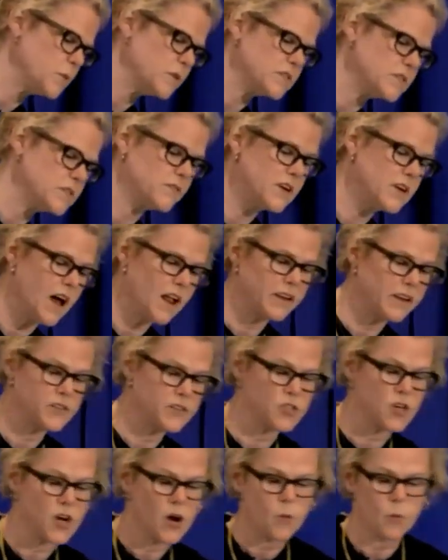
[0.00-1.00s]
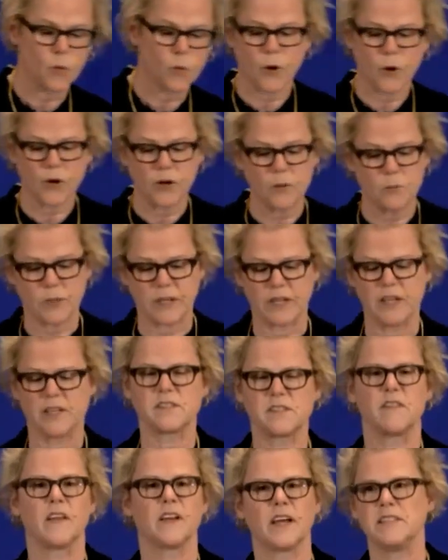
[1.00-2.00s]
arrangements of knowledge were put in
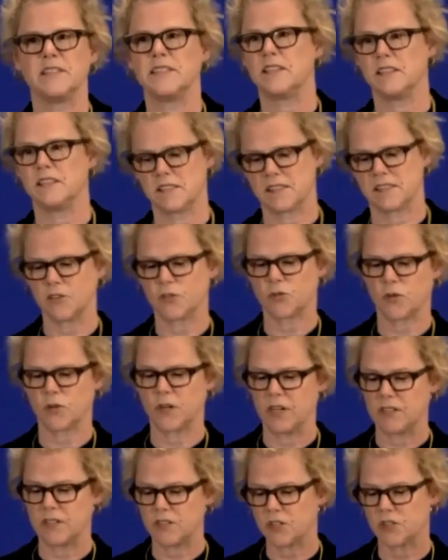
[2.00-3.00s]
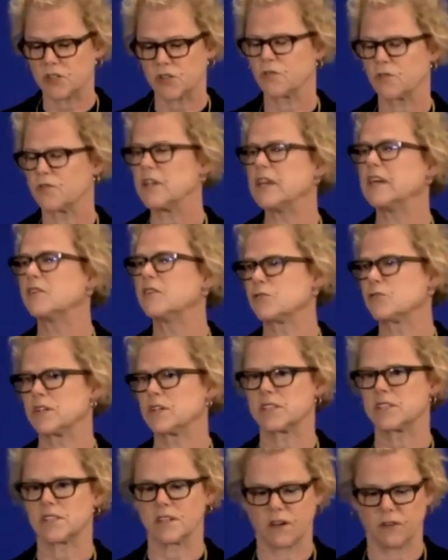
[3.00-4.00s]
place in the 19th century to serve the
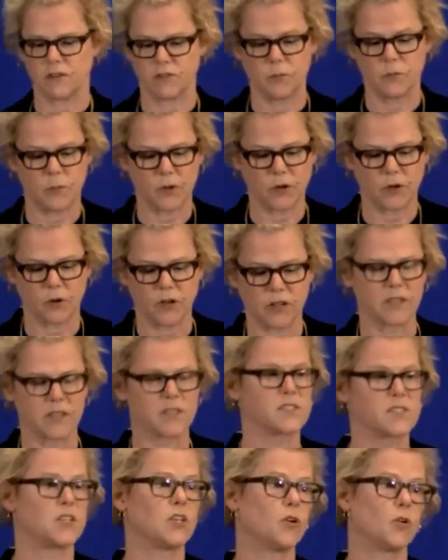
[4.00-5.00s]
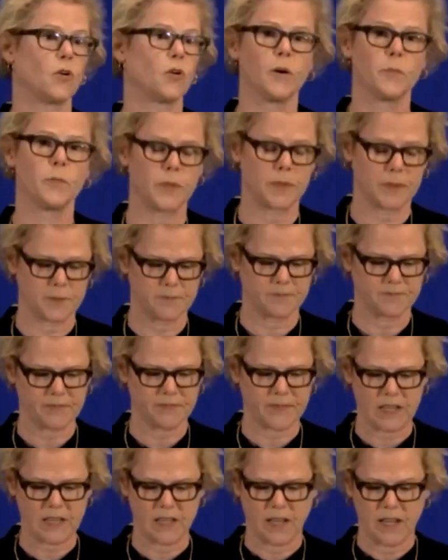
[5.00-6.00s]
interests of imperialist Europe.
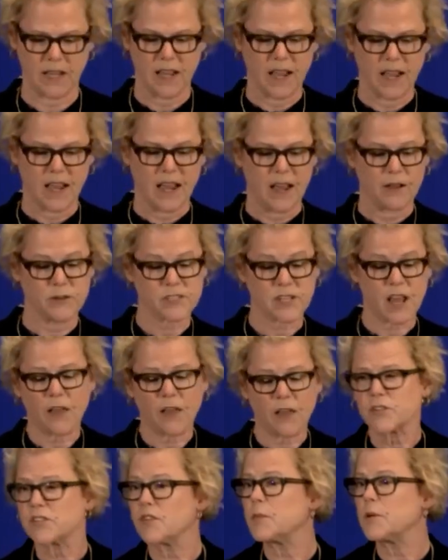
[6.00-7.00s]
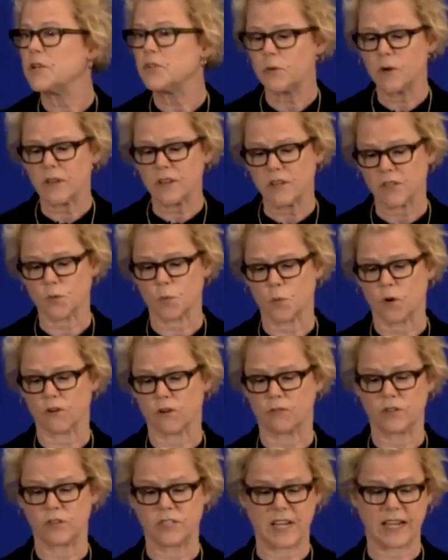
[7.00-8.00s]
Now, scholars have been doing this
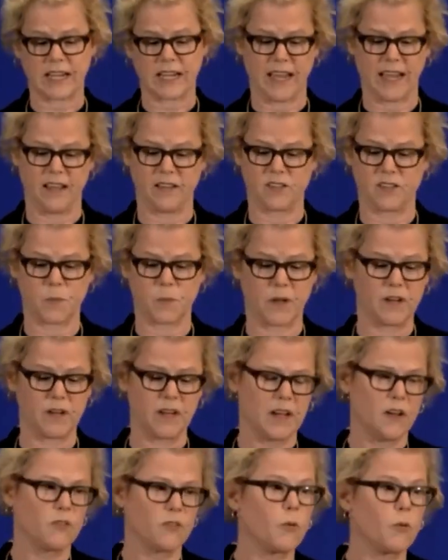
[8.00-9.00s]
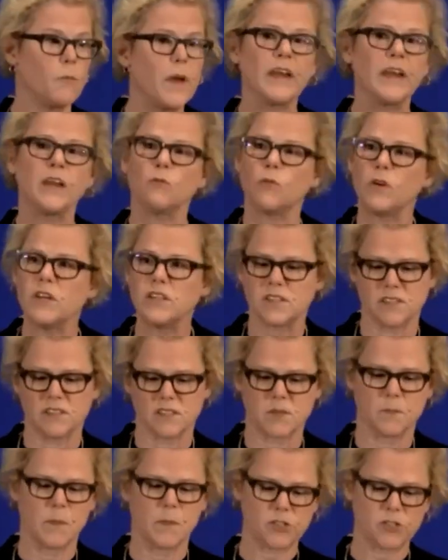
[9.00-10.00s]
work for decades, but for many
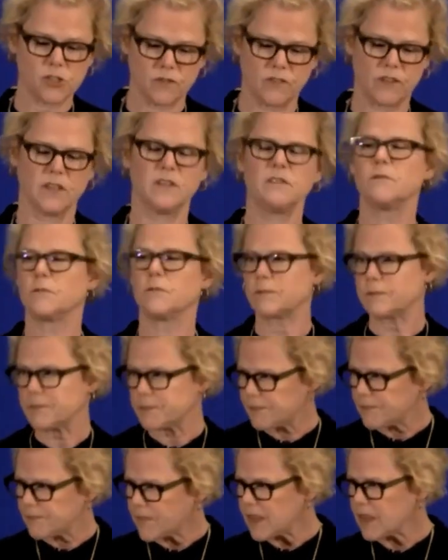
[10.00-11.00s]
reasons, much of it,